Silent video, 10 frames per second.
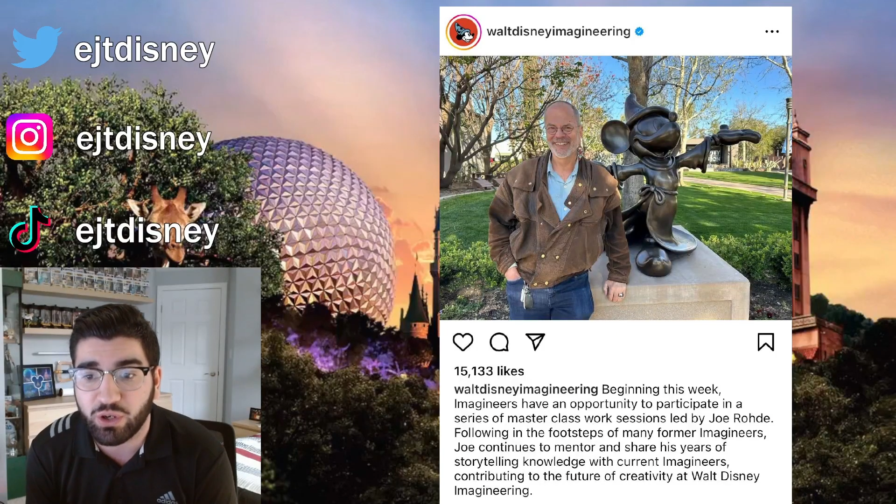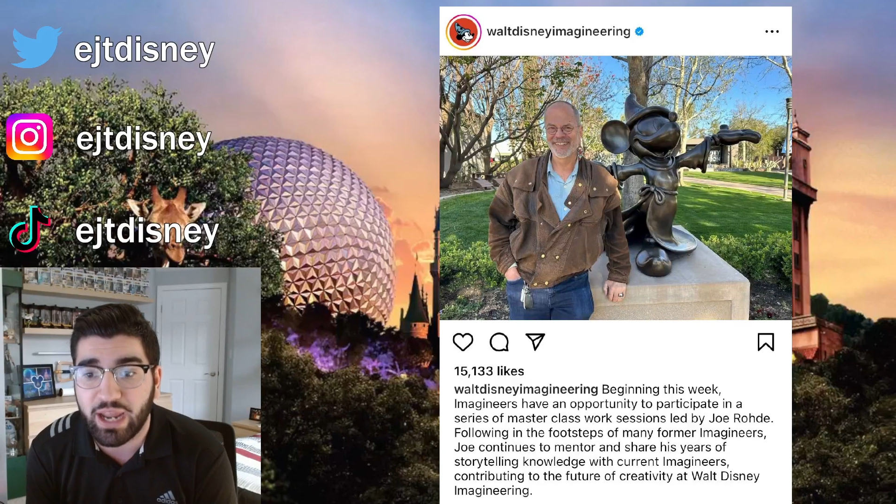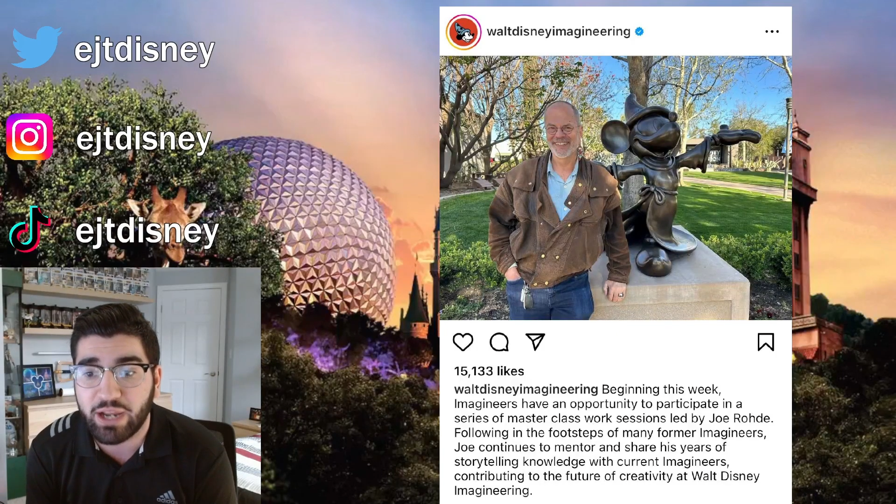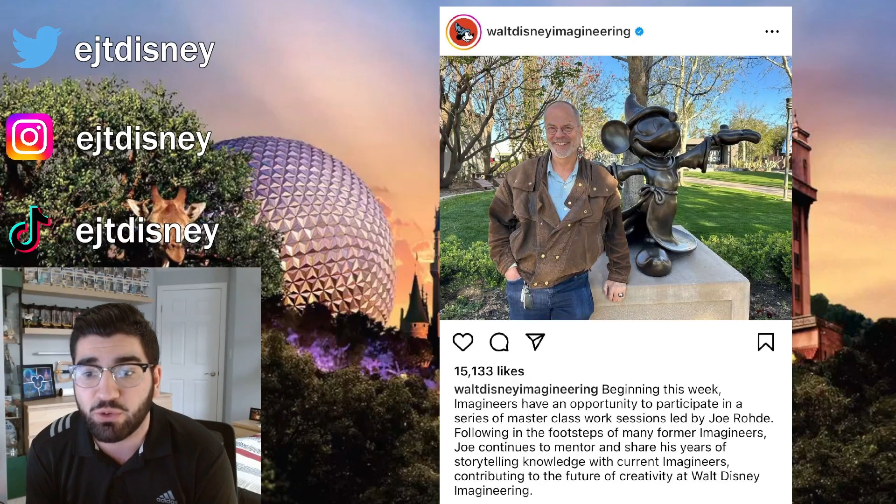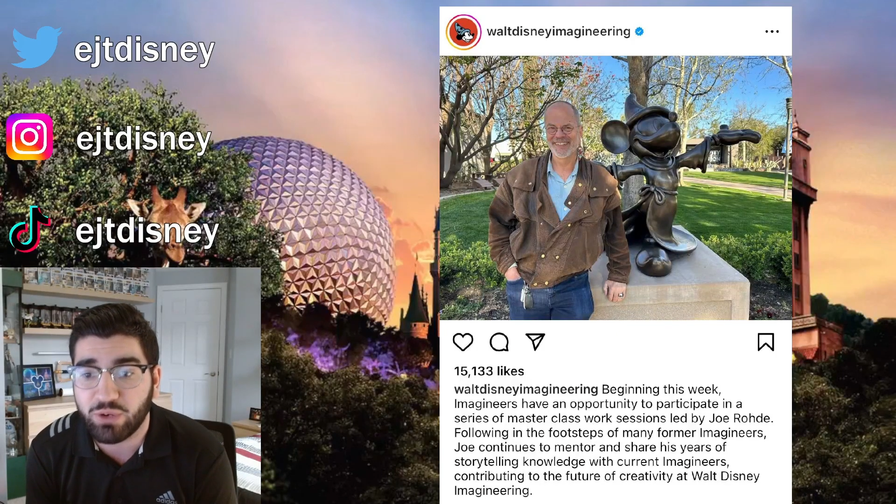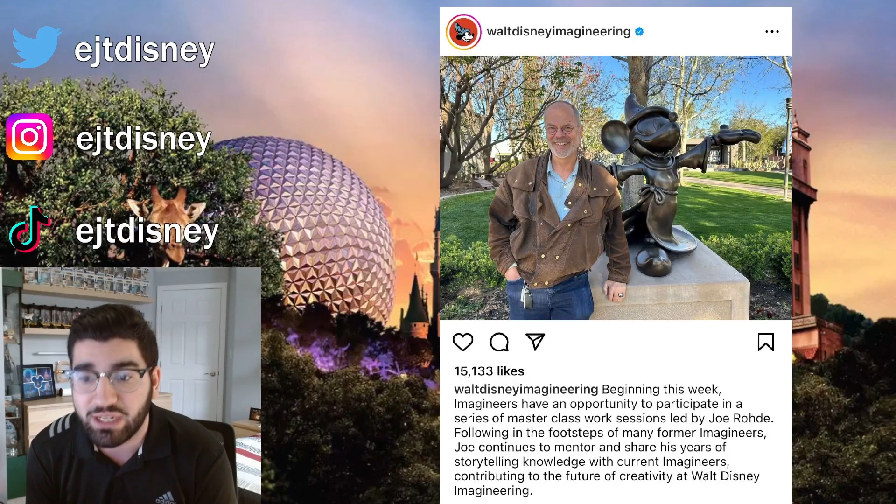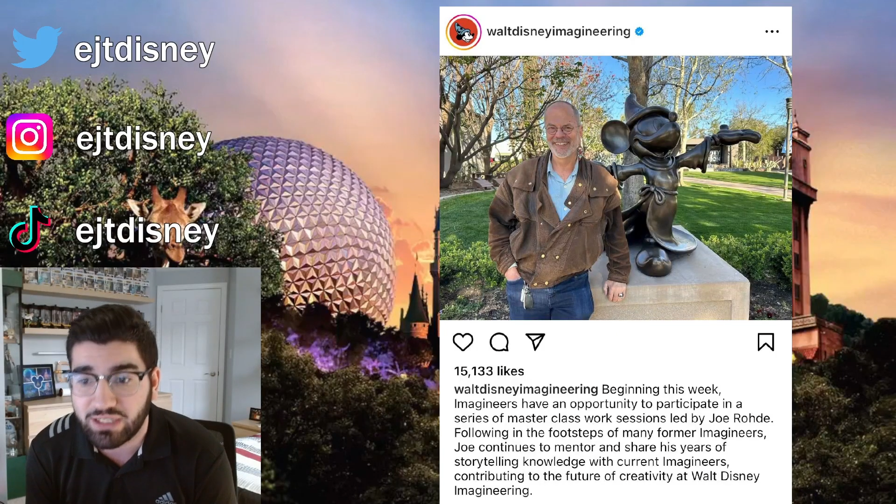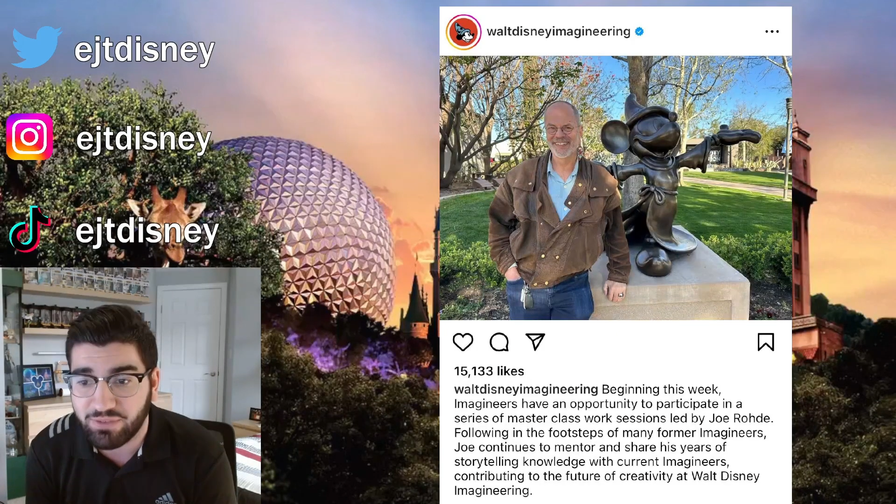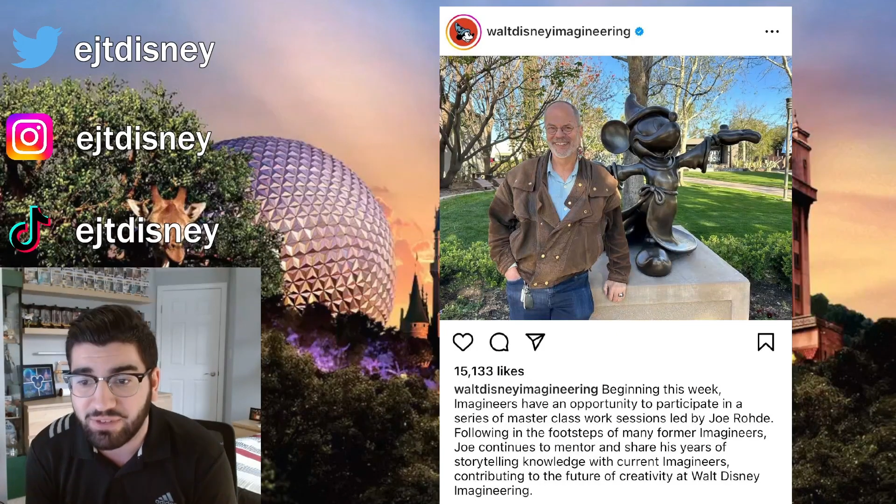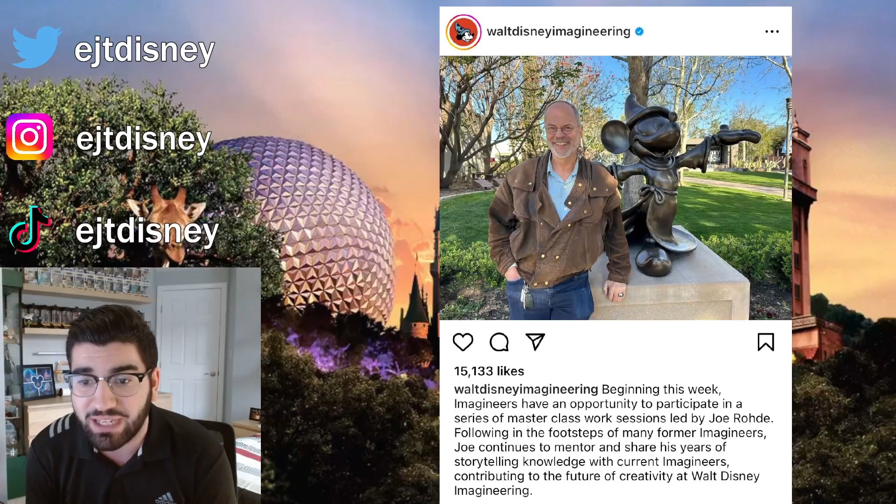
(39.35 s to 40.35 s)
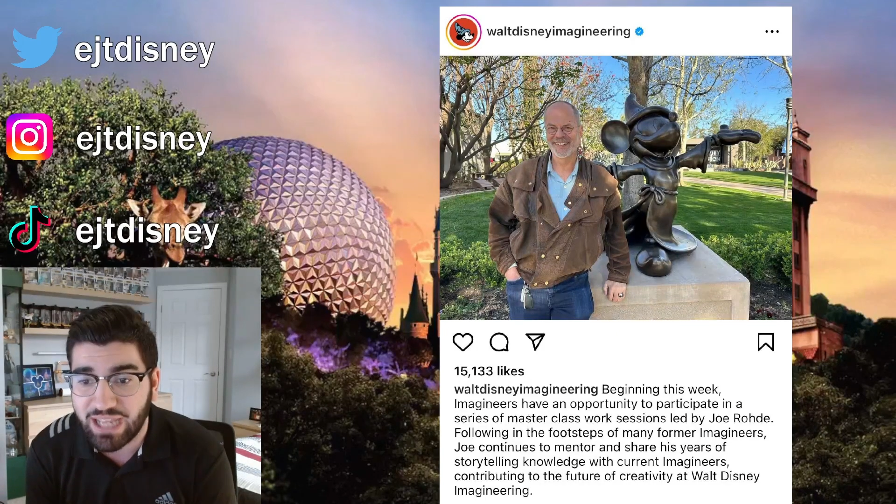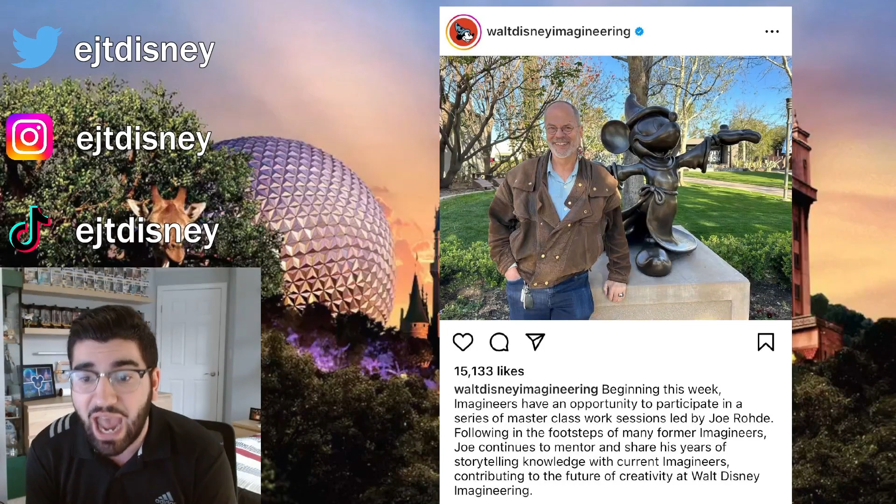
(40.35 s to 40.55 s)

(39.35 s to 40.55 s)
and creativity